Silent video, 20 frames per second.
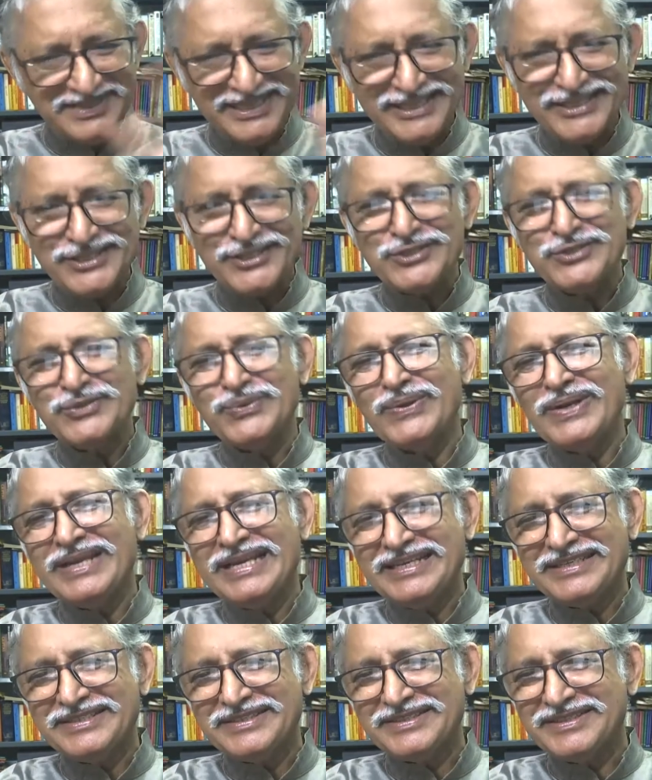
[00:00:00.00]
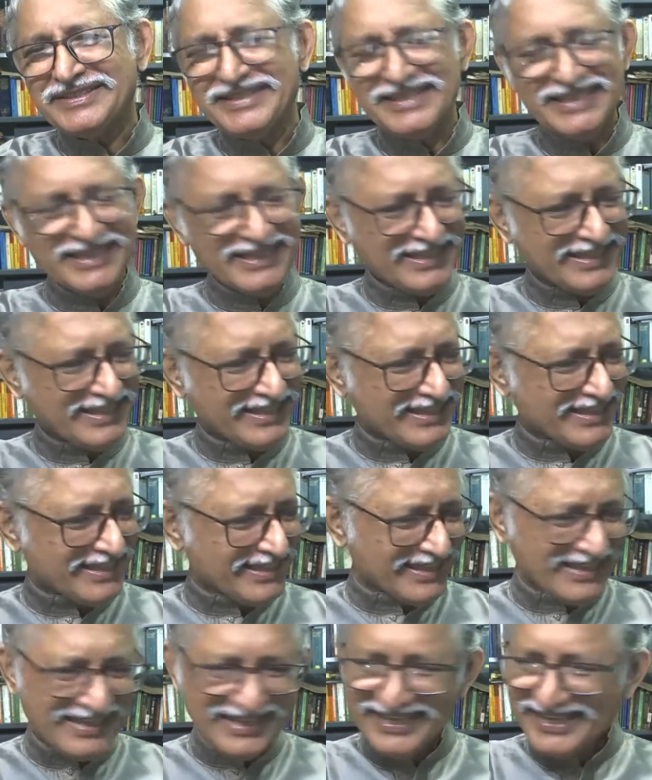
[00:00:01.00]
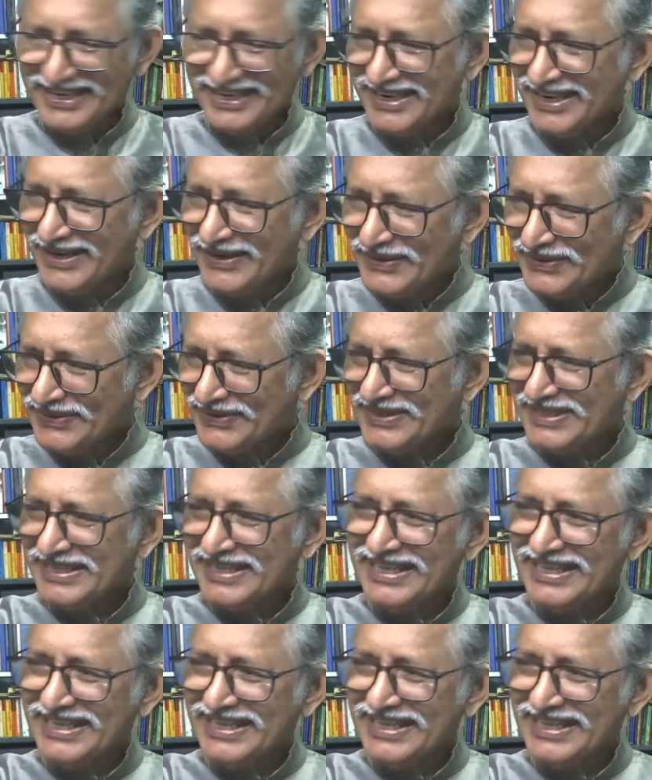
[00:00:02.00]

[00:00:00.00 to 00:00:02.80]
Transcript: it's too late. Now,